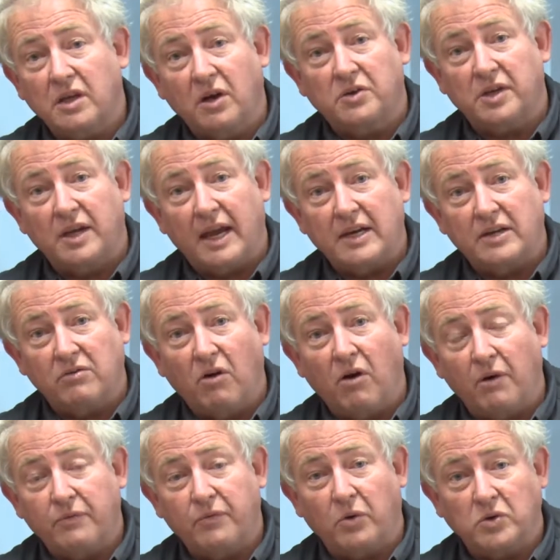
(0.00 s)
the alternator
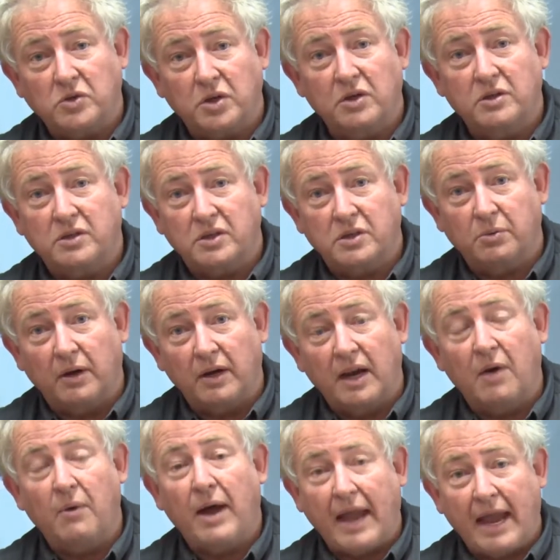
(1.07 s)
off or turns it to a
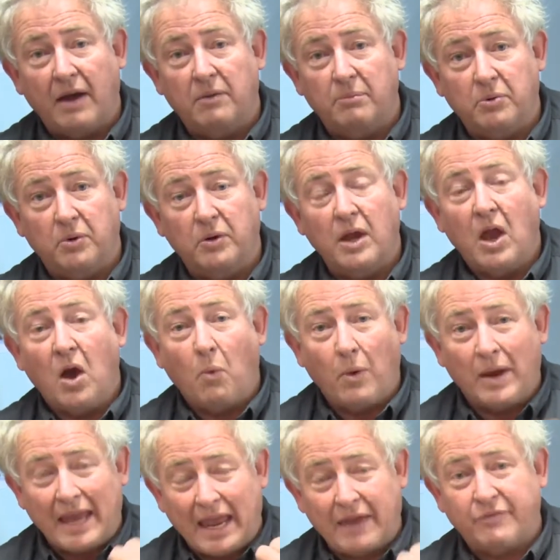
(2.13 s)
lower output
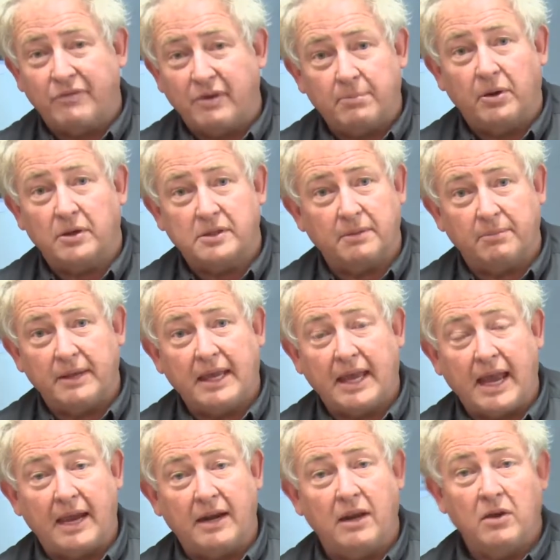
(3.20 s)
whenever it possibly
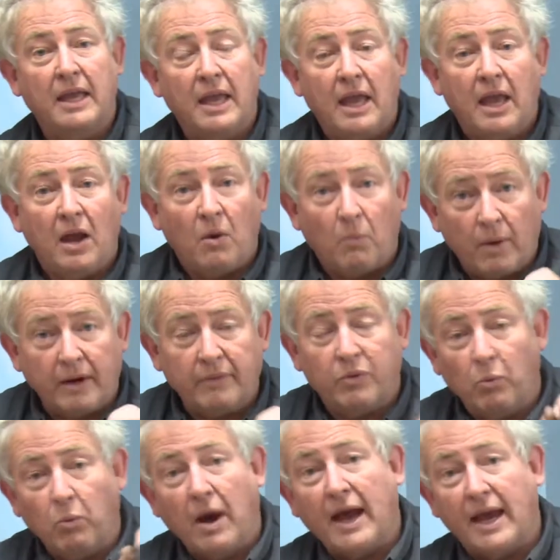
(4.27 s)
can. One of
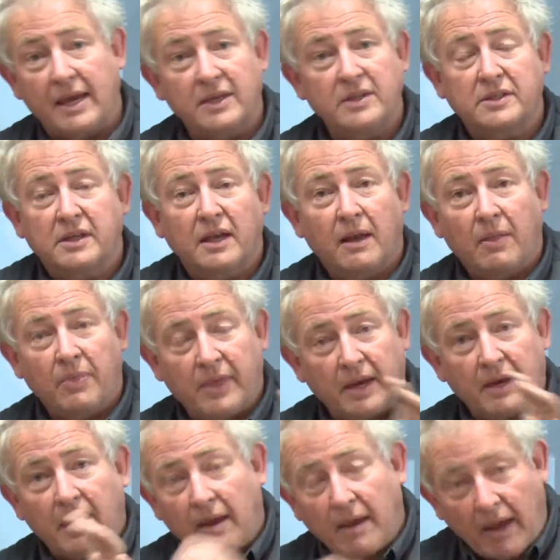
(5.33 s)
the ways
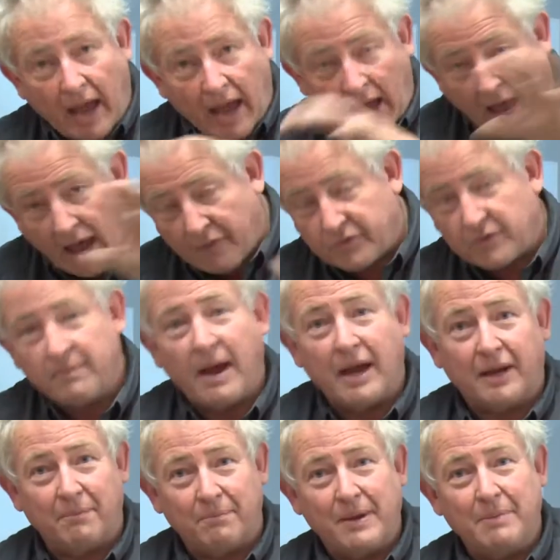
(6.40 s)
that
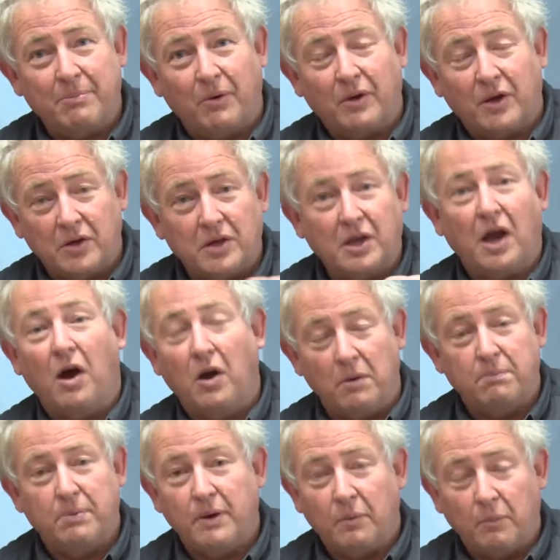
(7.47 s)
aftermarket people can
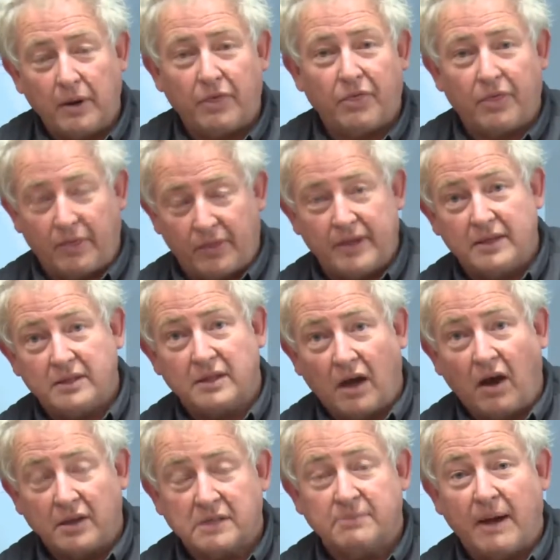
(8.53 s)
cope with these
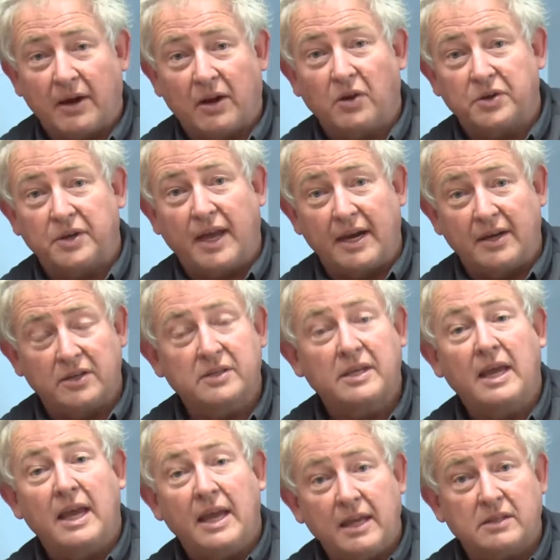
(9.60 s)
smart alternators
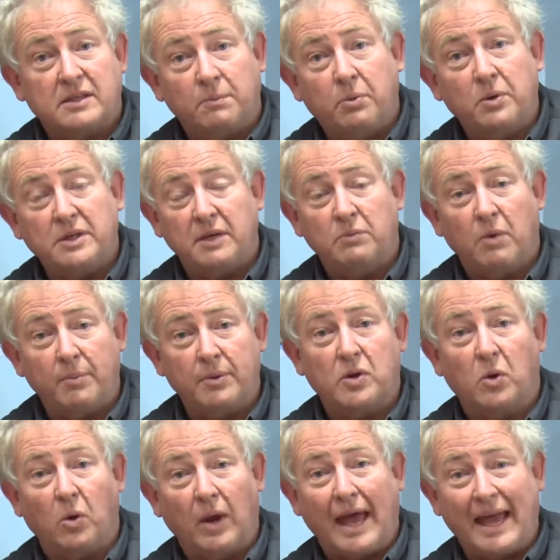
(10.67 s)
is to put in what we
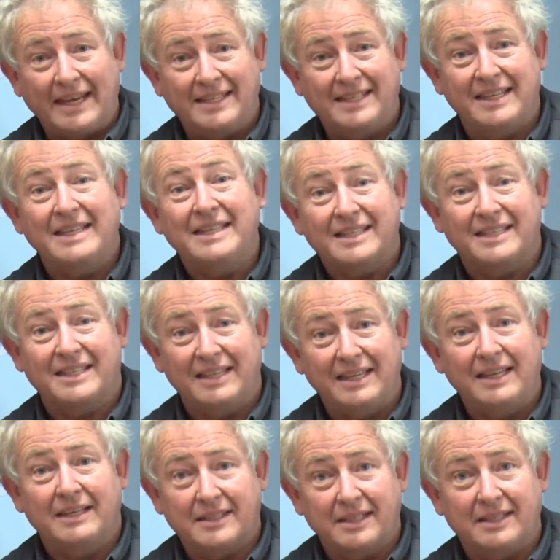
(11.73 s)
call a
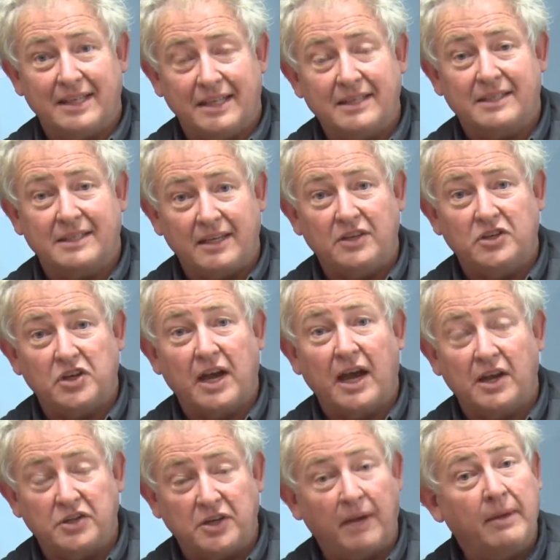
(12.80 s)
DC to DC
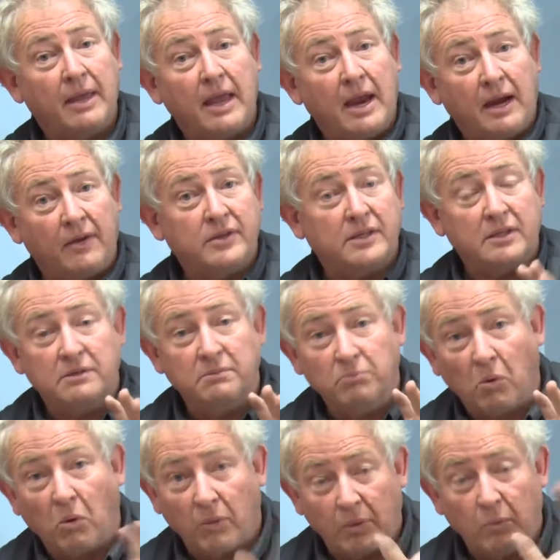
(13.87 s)
charger. This has
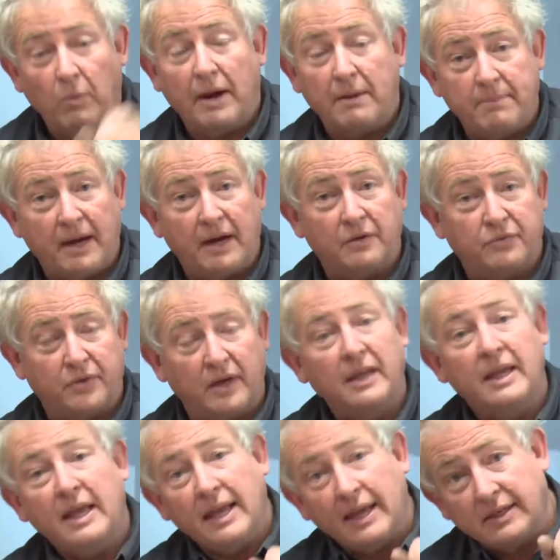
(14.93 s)
more than one benefit.
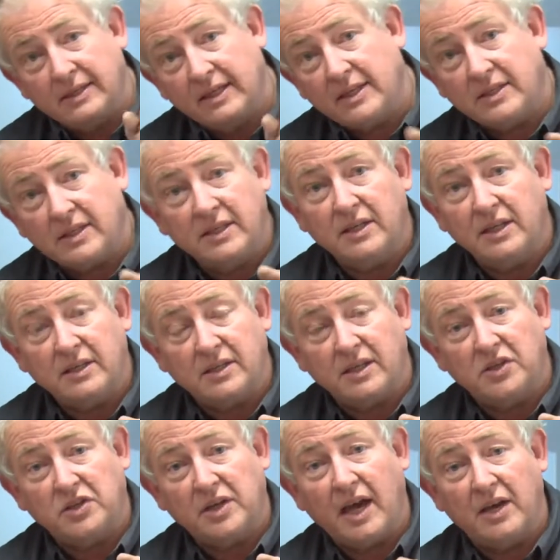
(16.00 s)
A
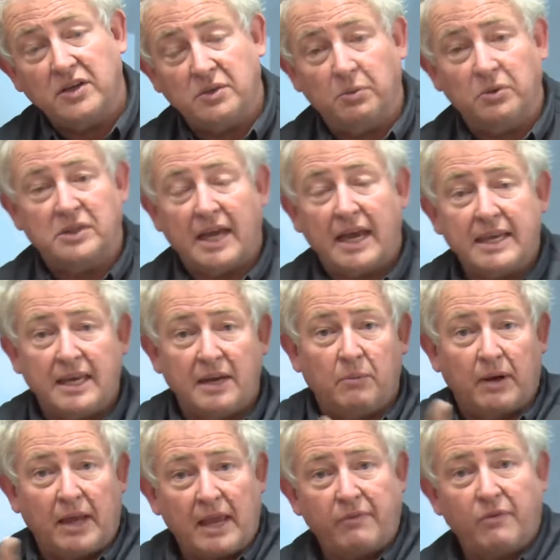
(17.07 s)
DC-DC charger will take in
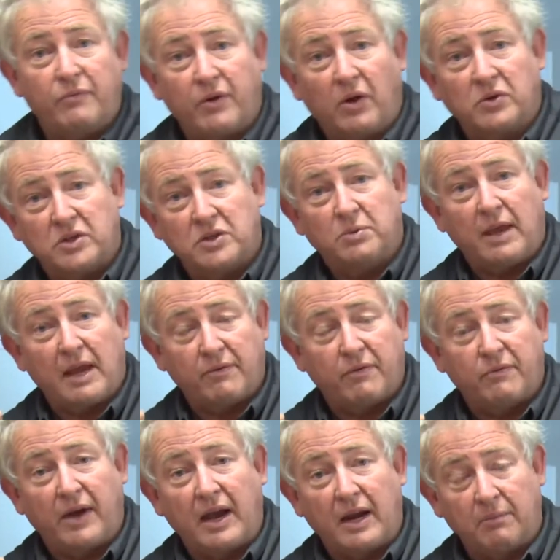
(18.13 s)
whatever voltage we have
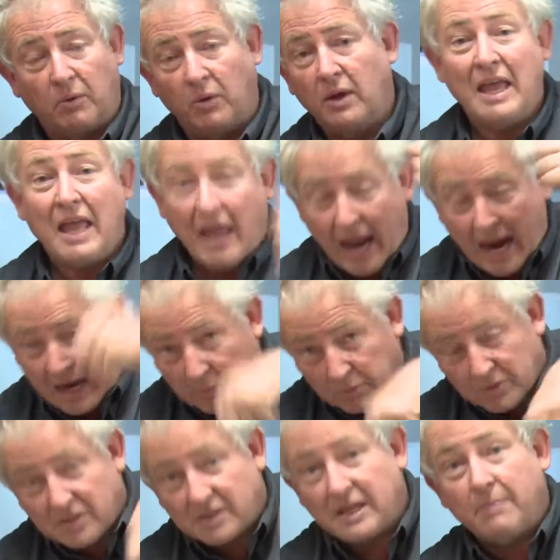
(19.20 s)
available and it
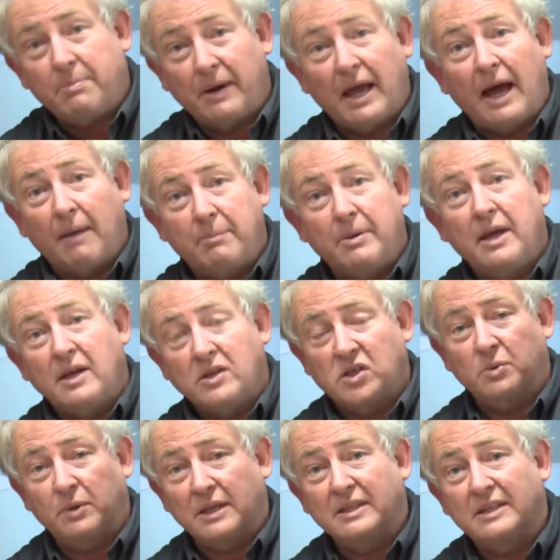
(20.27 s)
will step it up
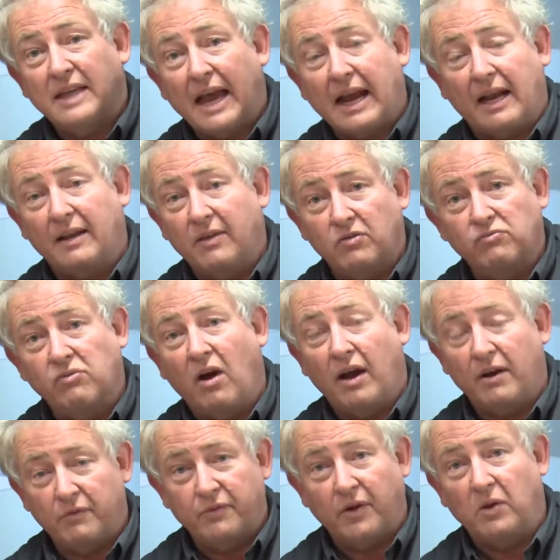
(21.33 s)
to exactly the
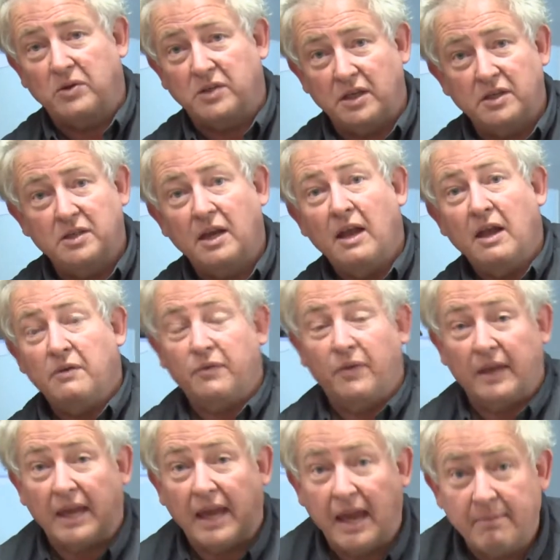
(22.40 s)
right voltage for
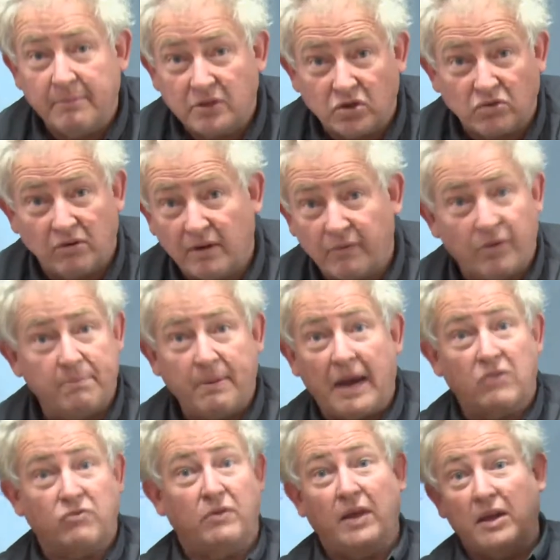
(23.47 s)
the chemistry of the
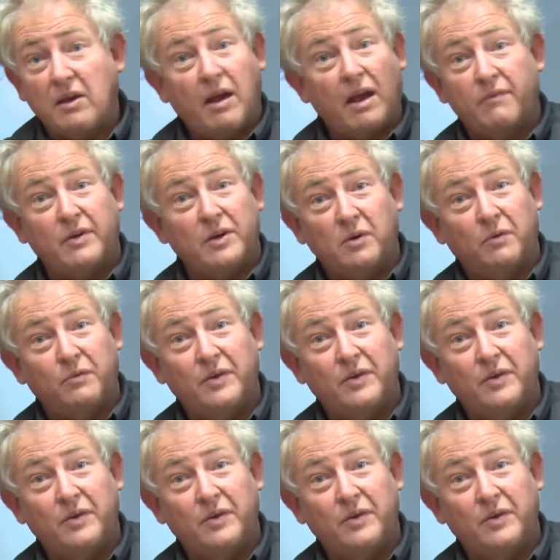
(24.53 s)
battery that you have in your